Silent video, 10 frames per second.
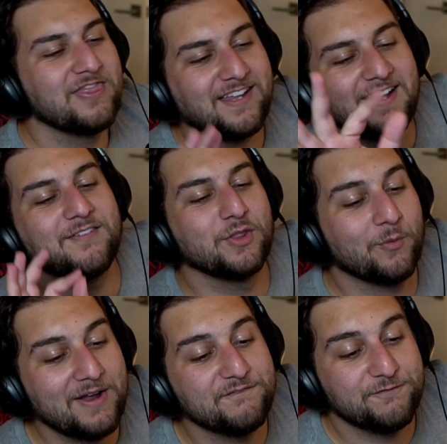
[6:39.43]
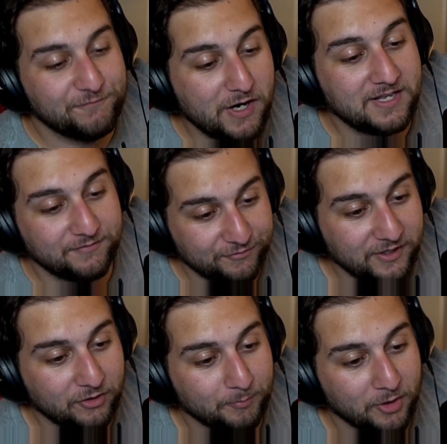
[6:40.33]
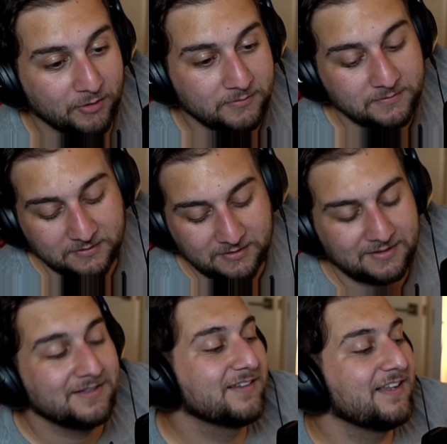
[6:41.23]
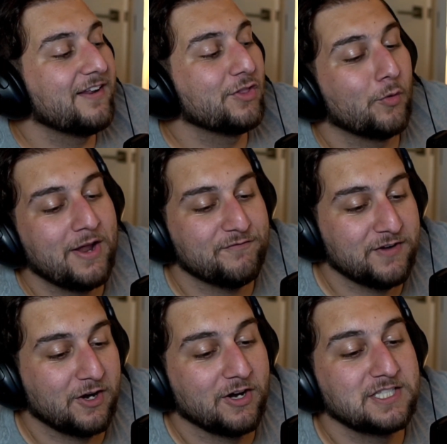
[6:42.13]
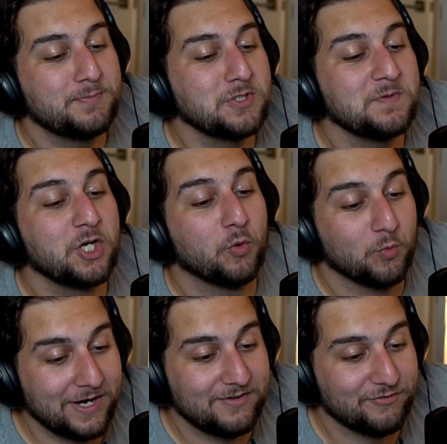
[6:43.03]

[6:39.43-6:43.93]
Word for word: that's not even the right fucking finger, bro. That's not even the right finger. It's supposed to be your ring